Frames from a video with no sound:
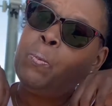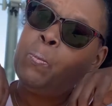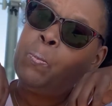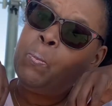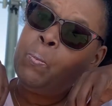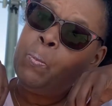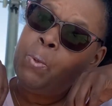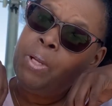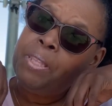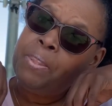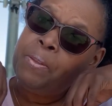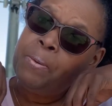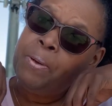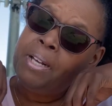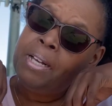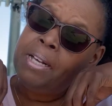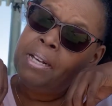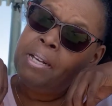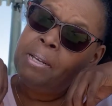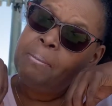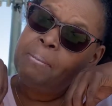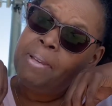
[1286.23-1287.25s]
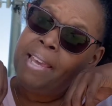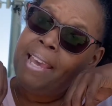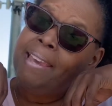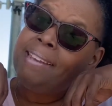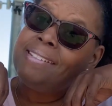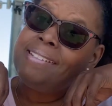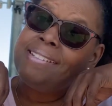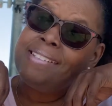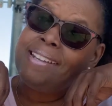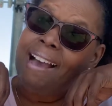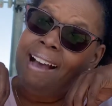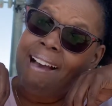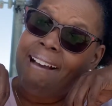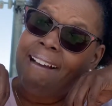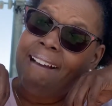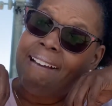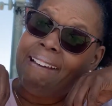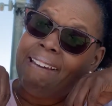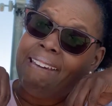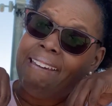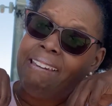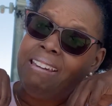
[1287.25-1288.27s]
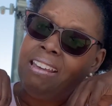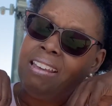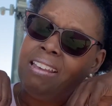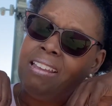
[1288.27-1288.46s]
wither up and die.